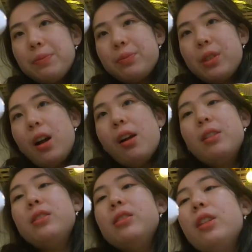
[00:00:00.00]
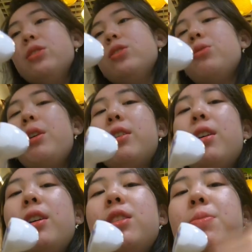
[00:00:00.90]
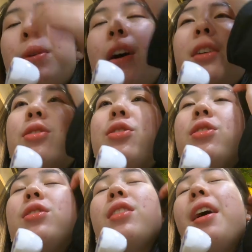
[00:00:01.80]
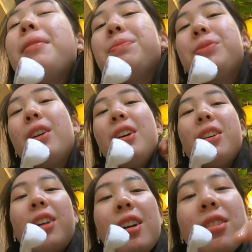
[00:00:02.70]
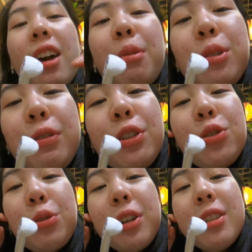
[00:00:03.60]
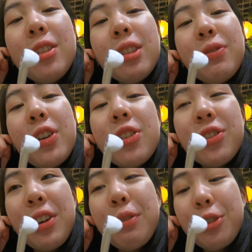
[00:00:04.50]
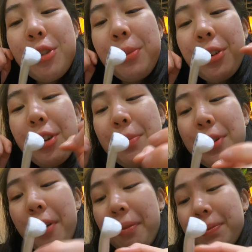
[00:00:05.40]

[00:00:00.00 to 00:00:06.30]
That's super nice, but it's just that, guys, I would have enjoyed this if I didn't have a stomach ache, but